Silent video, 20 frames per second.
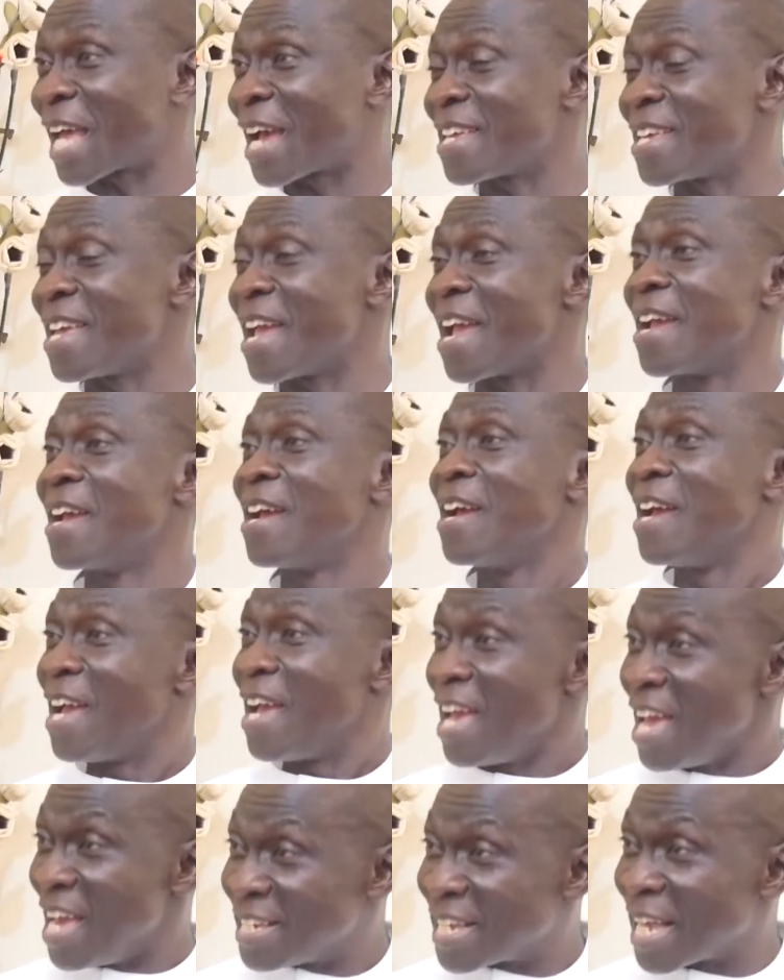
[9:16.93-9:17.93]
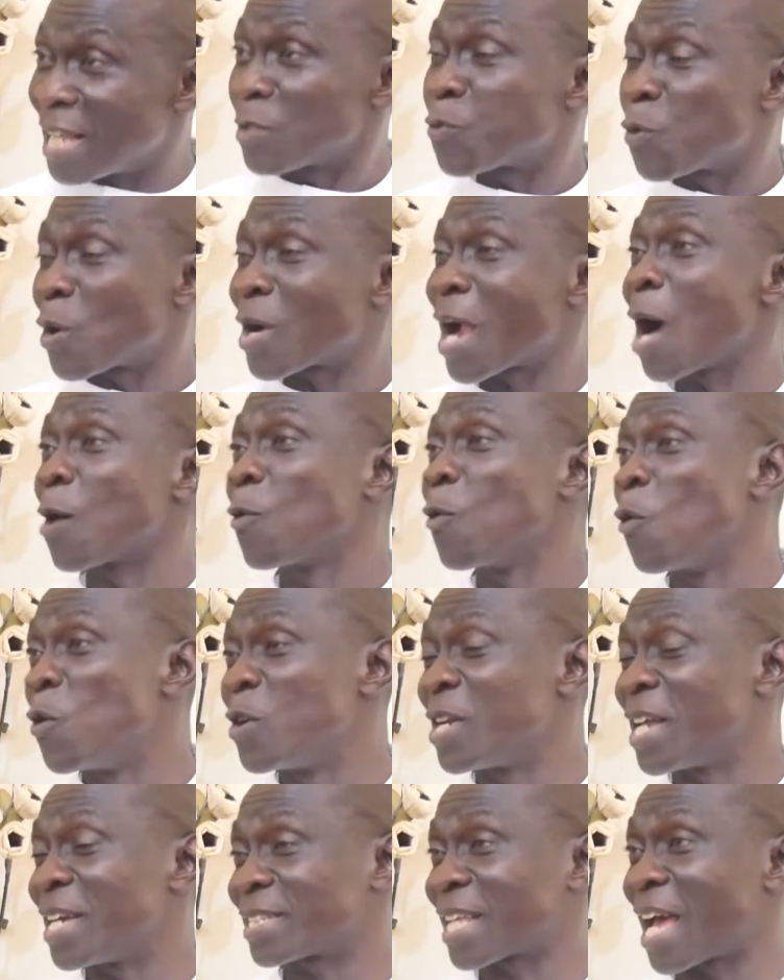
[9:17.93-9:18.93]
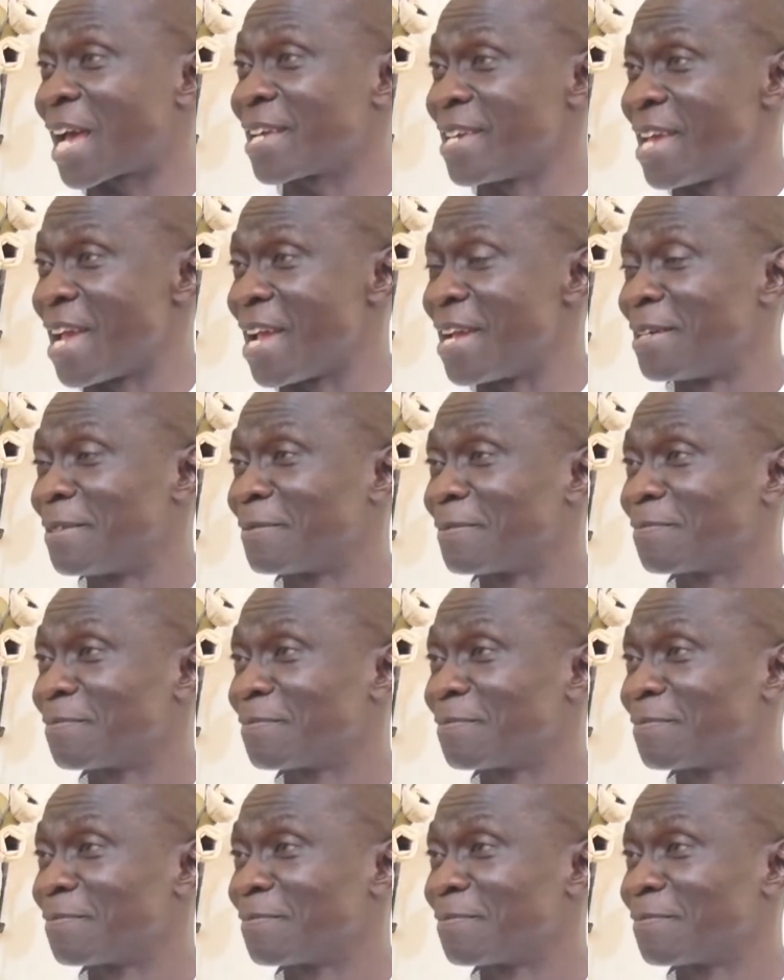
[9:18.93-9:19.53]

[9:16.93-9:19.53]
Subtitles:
are here. Agents for cargo owners are here.